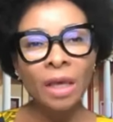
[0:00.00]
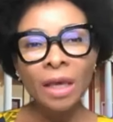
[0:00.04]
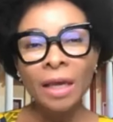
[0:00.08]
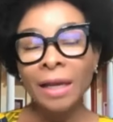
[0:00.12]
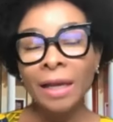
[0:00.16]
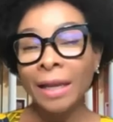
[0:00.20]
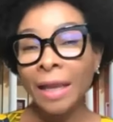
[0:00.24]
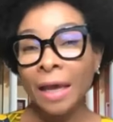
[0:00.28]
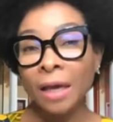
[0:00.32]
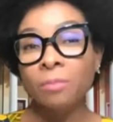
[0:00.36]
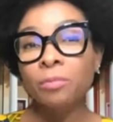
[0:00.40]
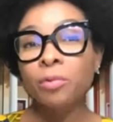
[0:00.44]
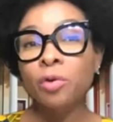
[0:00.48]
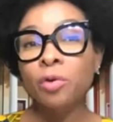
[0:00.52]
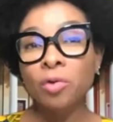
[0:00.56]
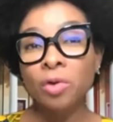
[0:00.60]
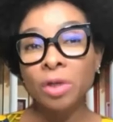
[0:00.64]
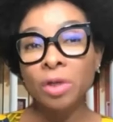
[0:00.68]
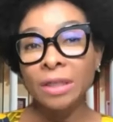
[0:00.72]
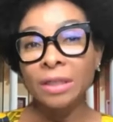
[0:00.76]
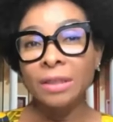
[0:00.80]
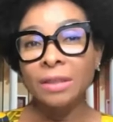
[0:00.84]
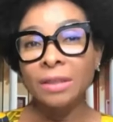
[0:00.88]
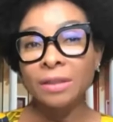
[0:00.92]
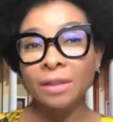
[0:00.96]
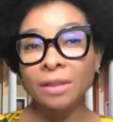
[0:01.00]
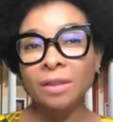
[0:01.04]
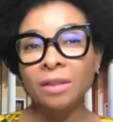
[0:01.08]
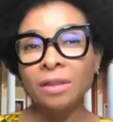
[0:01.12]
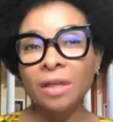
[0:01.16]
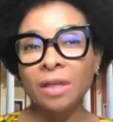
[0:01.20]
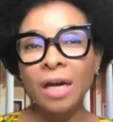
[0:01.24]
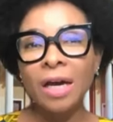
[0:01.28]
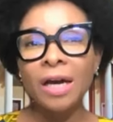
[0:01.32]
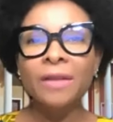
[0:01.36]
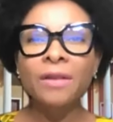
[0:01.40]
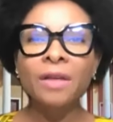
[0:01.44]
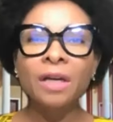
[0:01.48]
Libraries
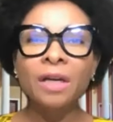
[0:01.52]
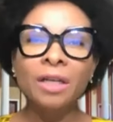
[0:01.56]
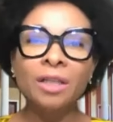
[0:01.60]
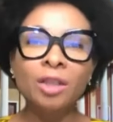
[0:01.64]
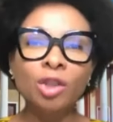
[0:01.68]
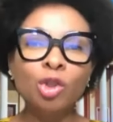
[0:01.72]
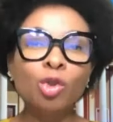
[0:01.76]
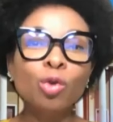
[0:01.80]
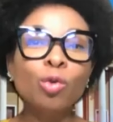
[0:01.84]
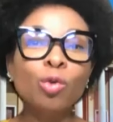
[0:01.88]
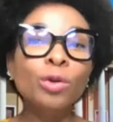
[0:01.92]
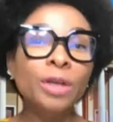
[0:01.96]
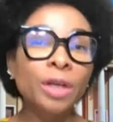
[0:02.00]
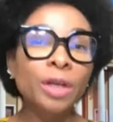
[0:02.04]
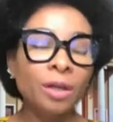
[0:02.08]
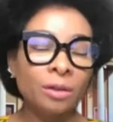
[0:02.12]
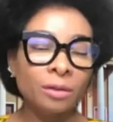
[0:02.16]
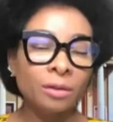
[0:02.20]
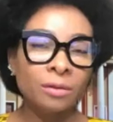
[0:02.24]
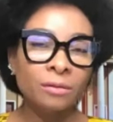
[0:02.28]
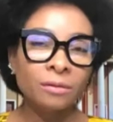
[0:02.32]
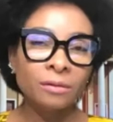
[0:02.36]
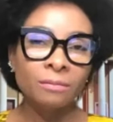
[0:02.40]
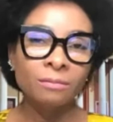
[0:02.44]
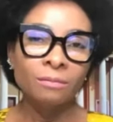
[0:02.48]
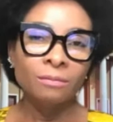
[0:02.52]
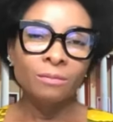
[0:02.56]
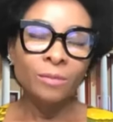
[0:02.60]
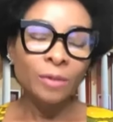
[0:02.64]
are the custodian,